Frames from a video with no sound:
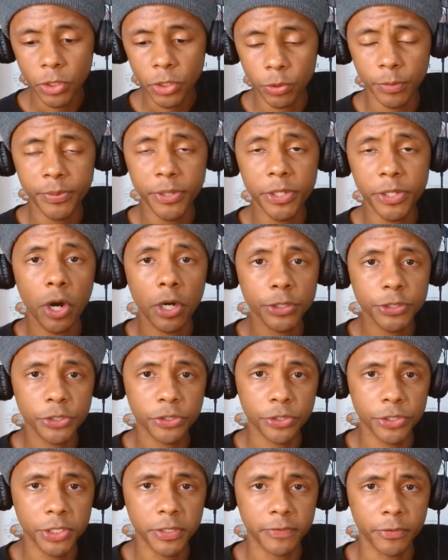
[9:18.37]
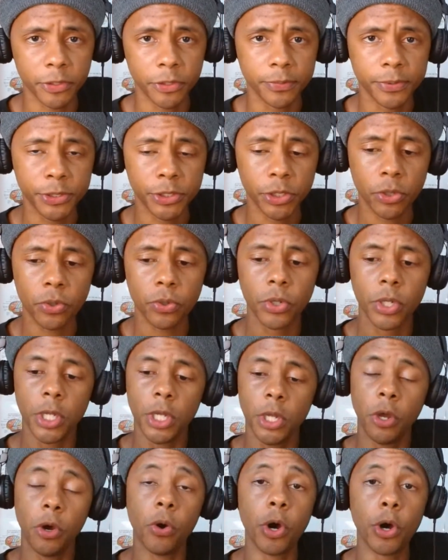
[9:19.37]
will be your alternative herbs. So,
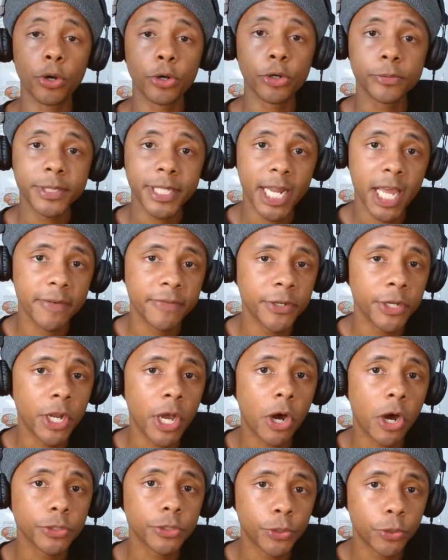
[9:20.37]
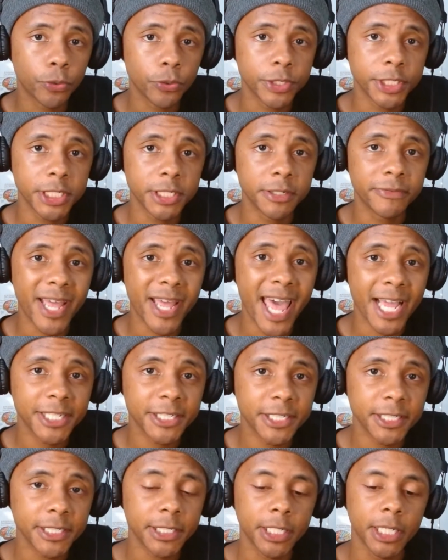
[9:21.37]
or herbs that have an alternative
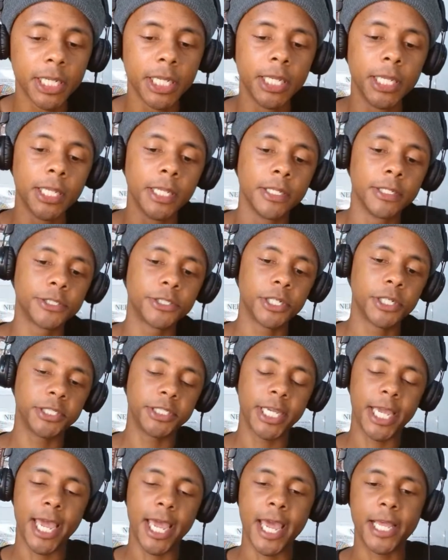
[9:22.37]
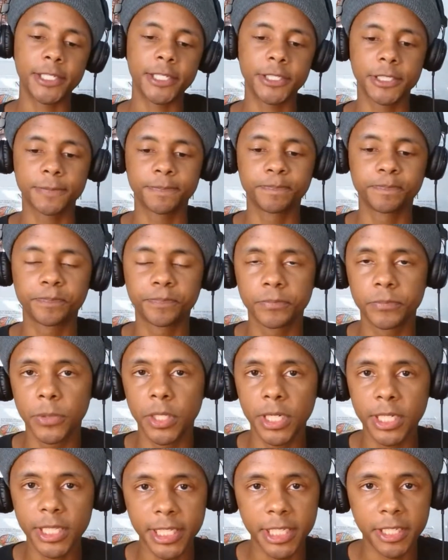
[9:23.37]
action, such as
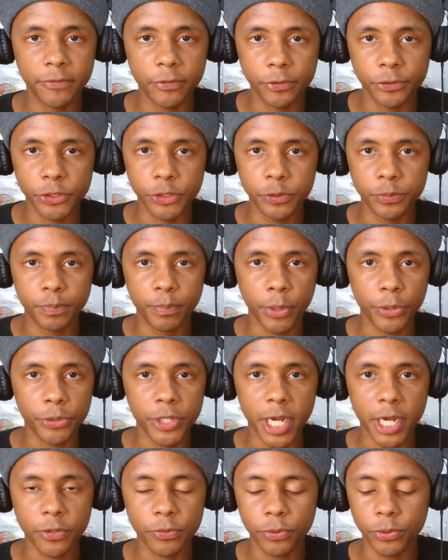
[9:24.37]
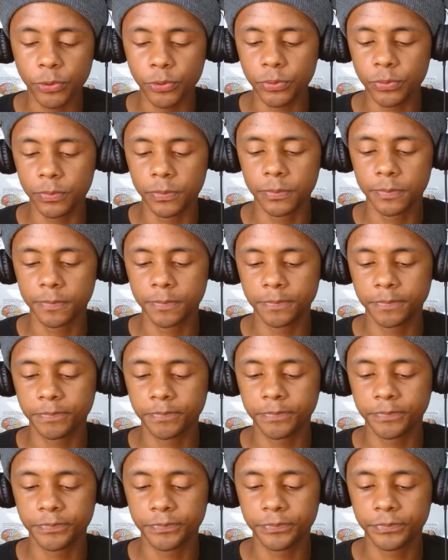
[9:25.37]
cleavers, burdock root,
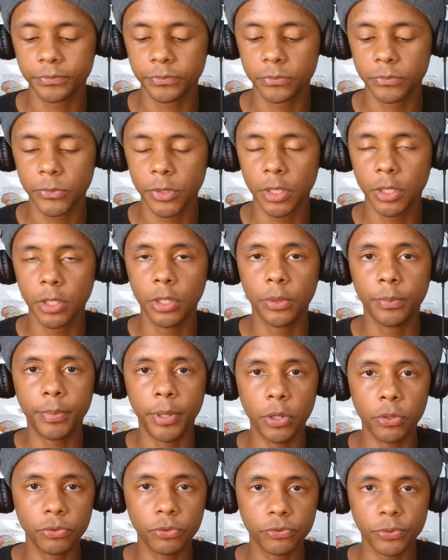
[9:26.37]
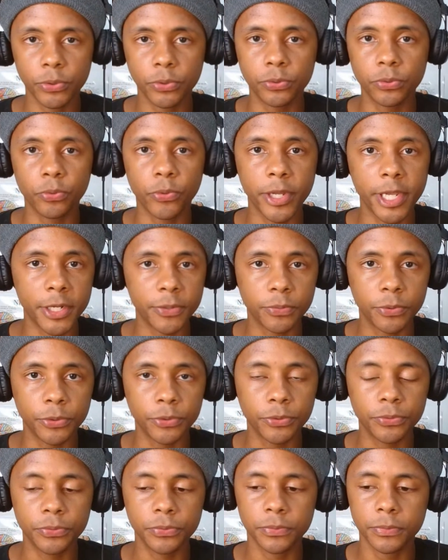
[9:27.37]
poke root,
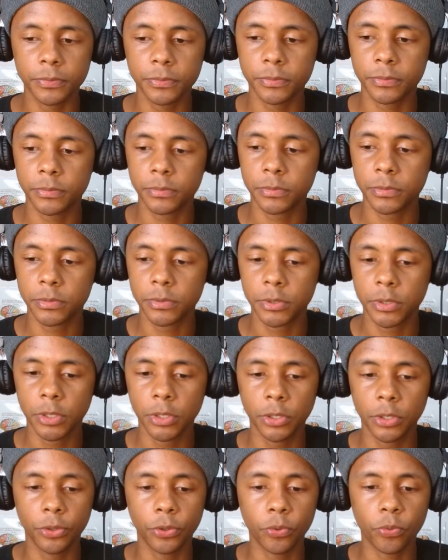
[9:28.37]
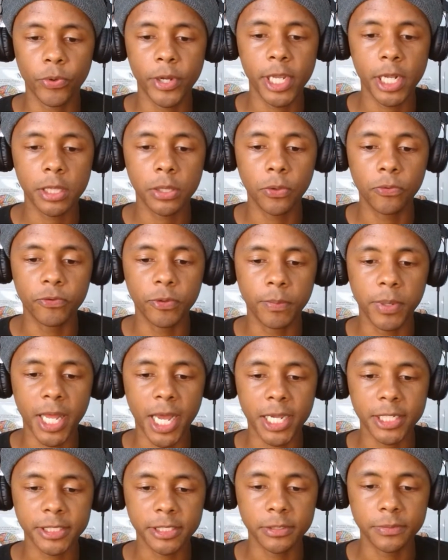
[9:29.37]
red clover
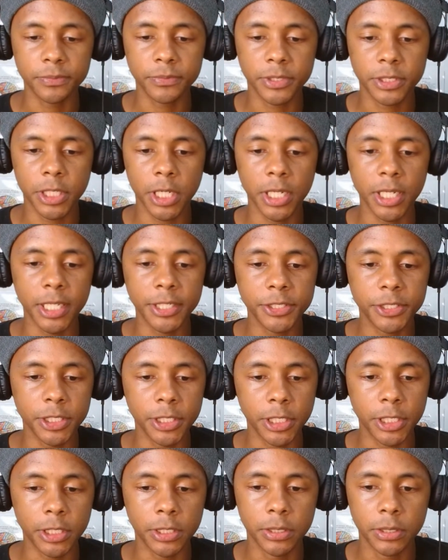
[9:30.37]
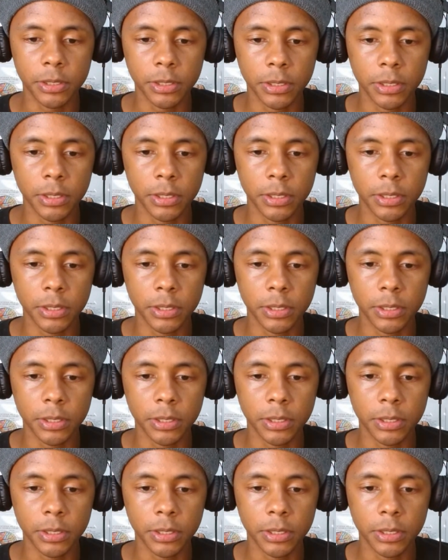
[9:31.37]
blossoms, calendula,